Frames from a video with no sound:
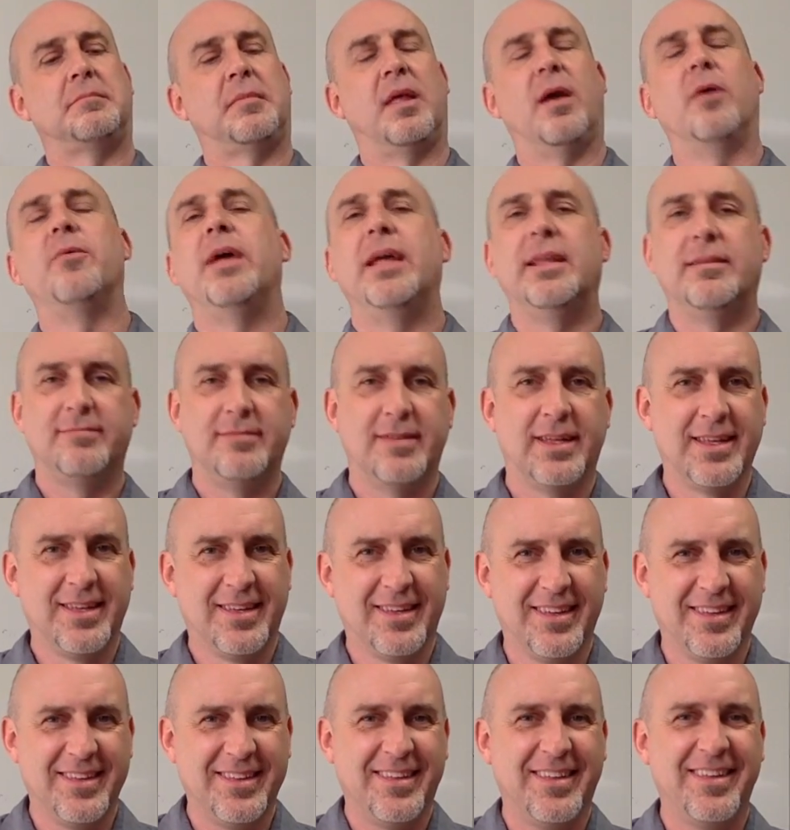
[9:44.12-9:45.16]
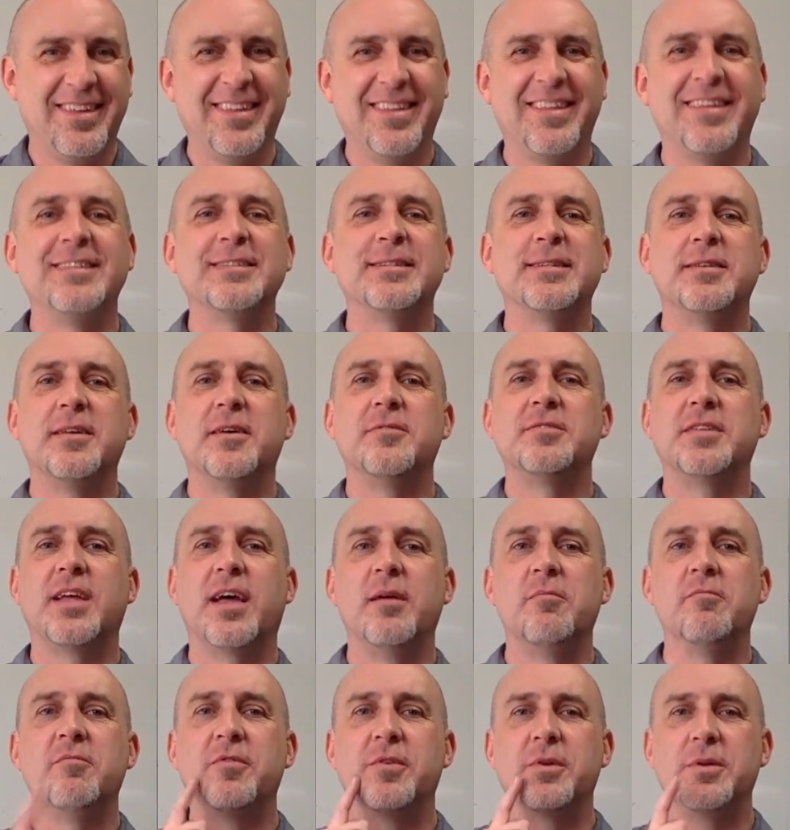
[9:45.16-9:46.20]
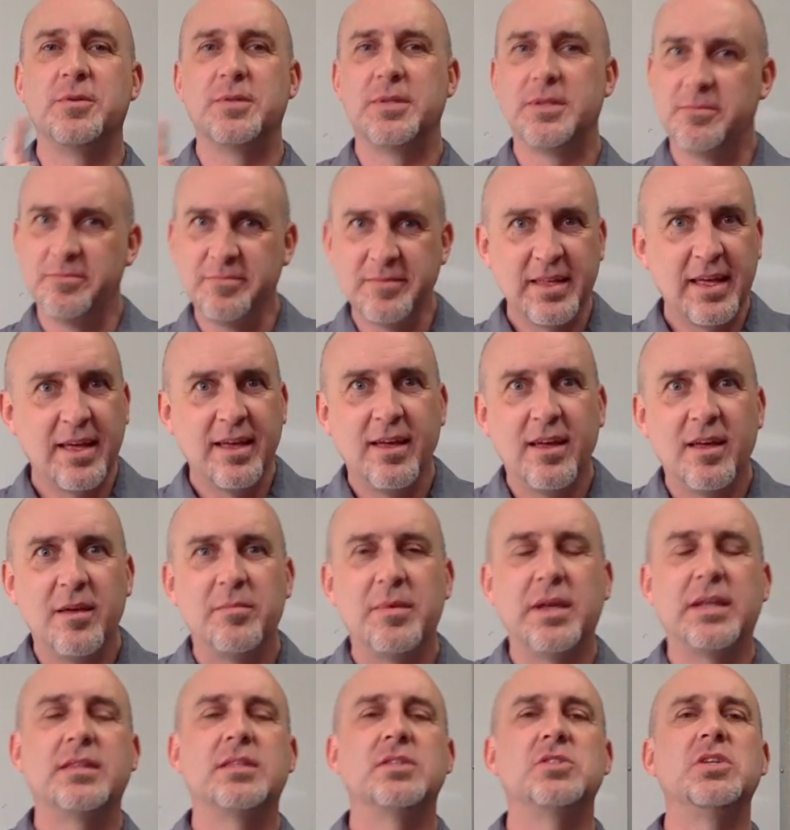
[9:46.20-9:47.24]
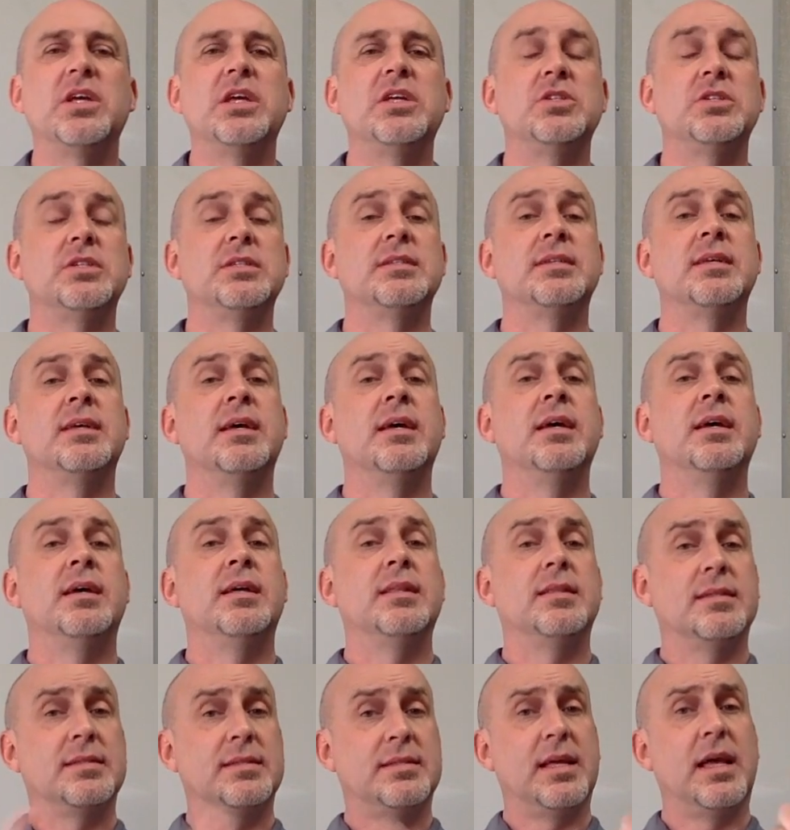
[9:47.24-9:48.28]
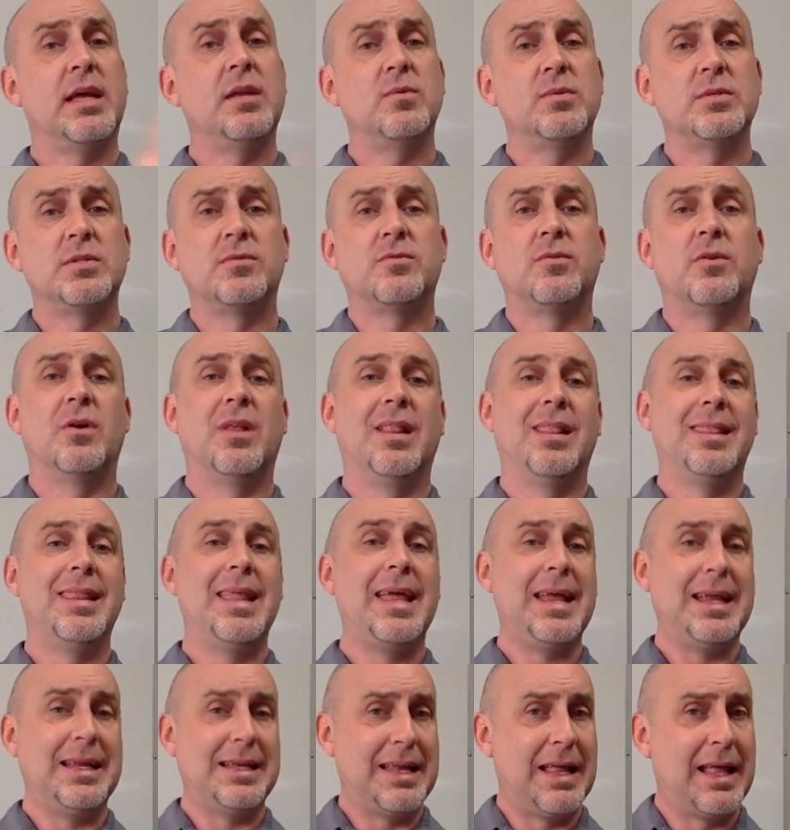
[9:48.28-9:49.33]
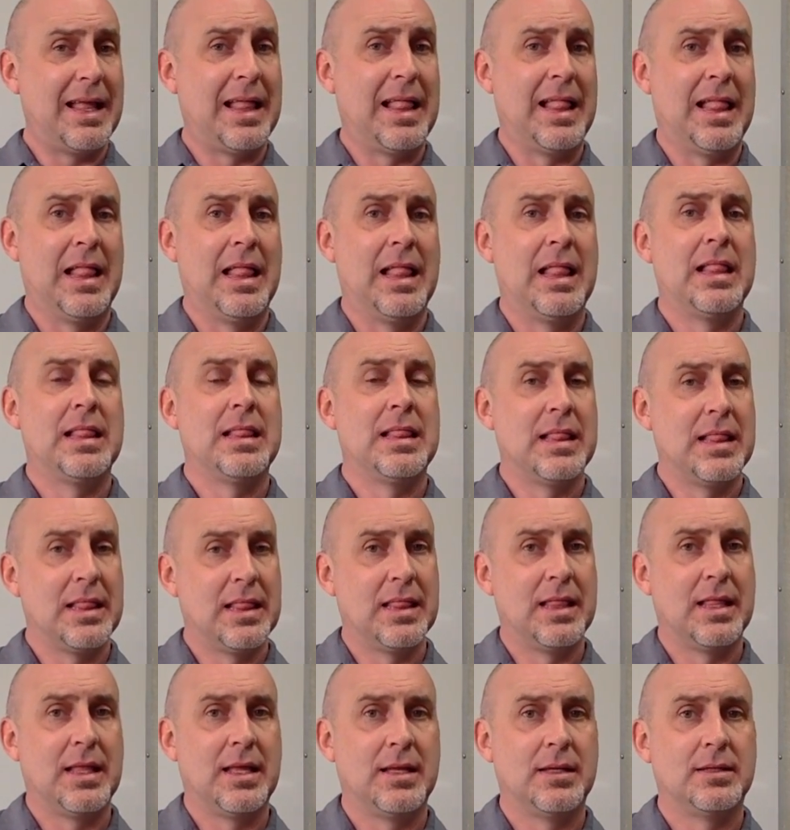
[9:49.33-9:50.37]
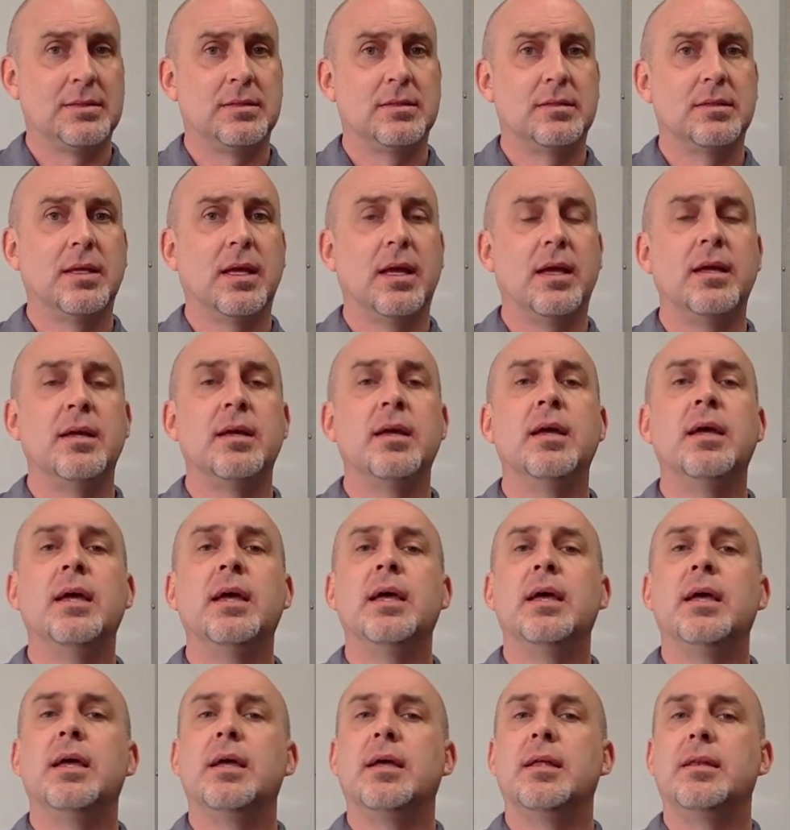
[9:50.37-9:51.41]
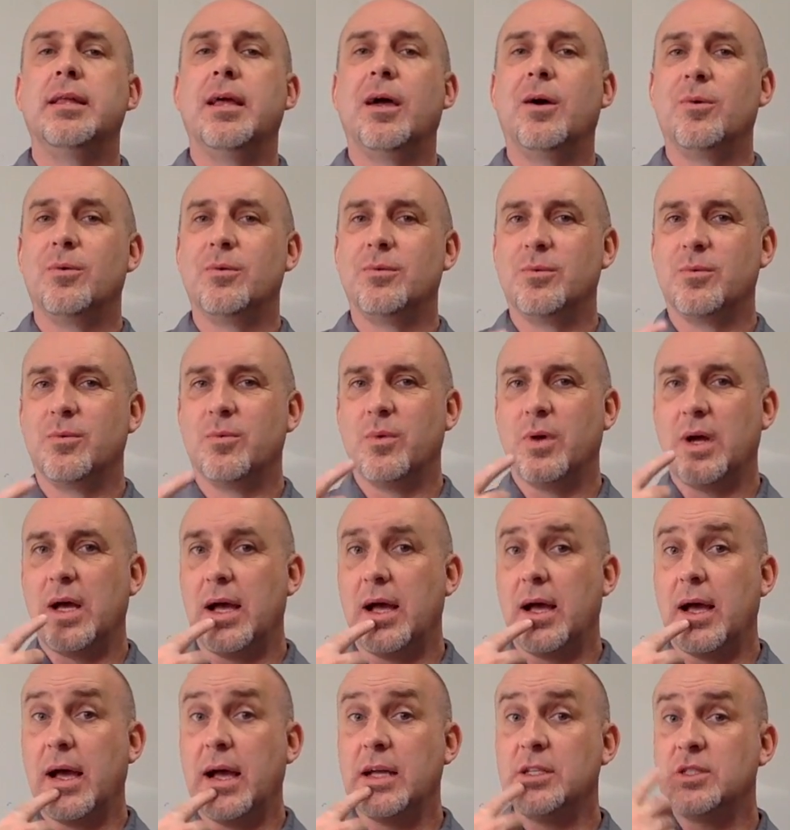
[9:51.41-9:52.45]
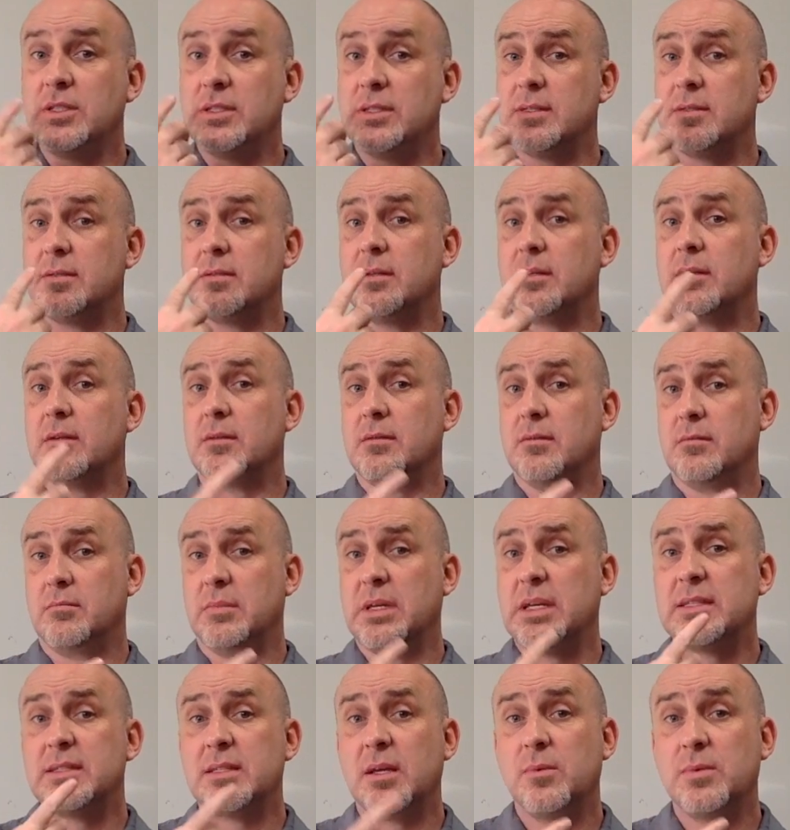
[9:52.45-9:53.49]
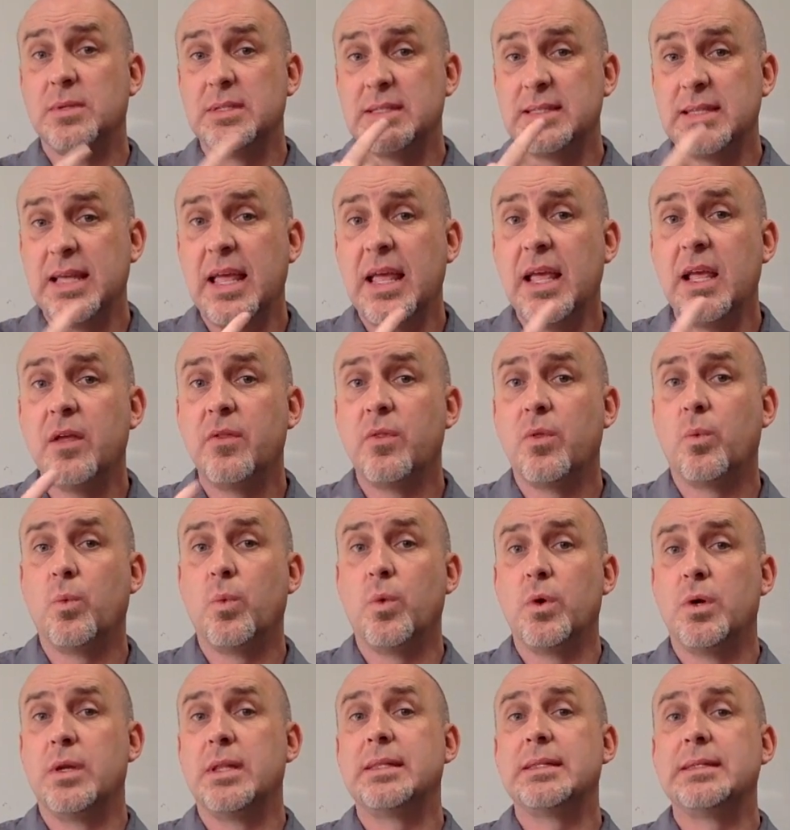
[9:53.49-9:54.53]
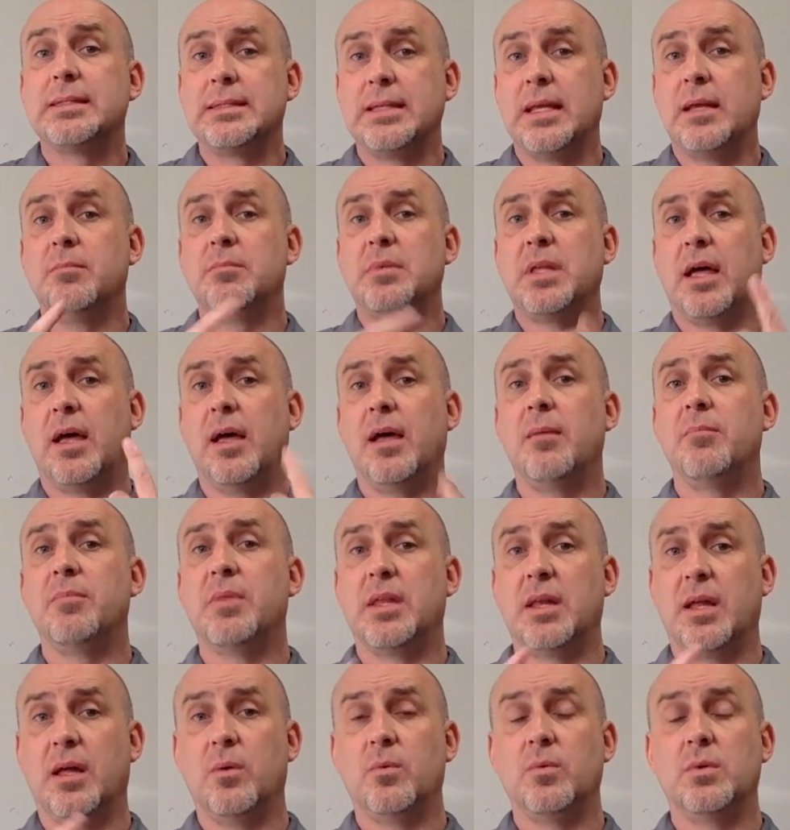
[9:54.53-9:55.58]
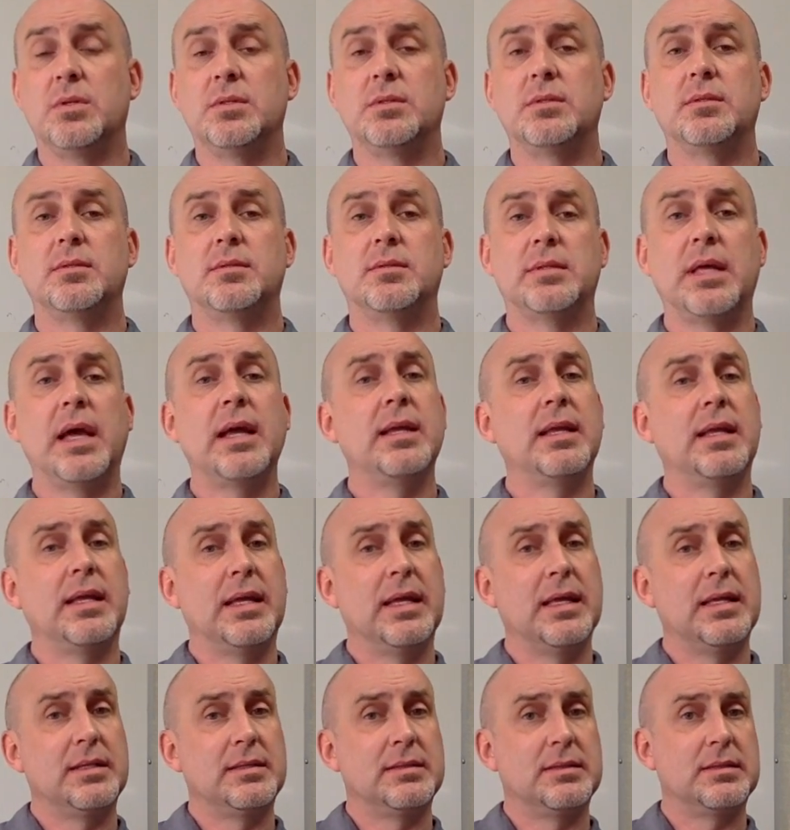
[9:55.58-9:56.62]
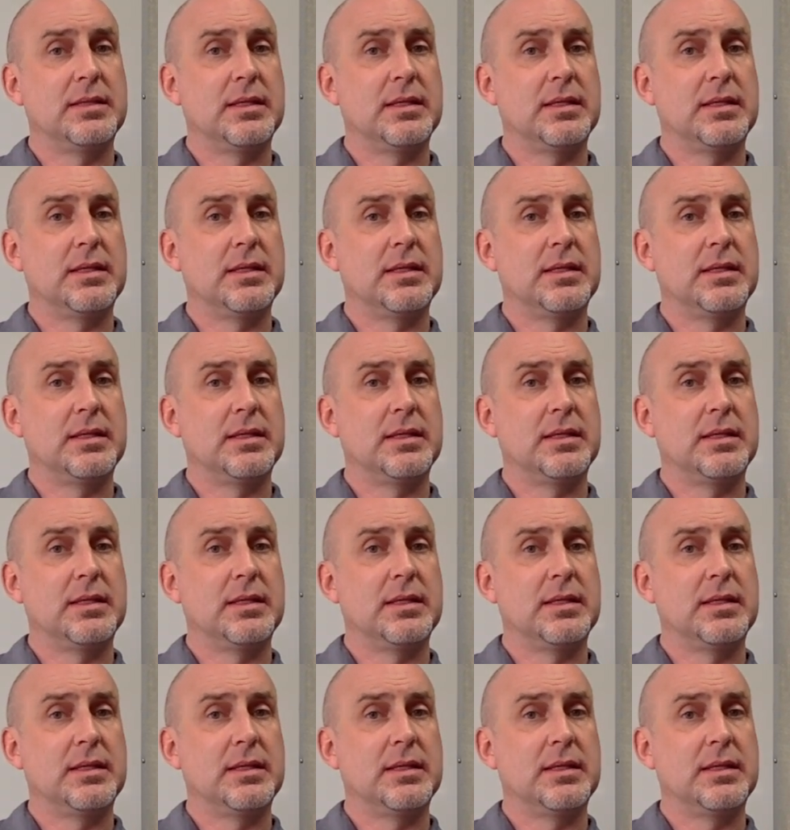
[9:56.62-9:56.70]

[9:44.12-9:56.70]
All right, I think it's enough time for you to make the changes. The sign was for late. Okay, now because I was saying the word at the same time that I was signing it,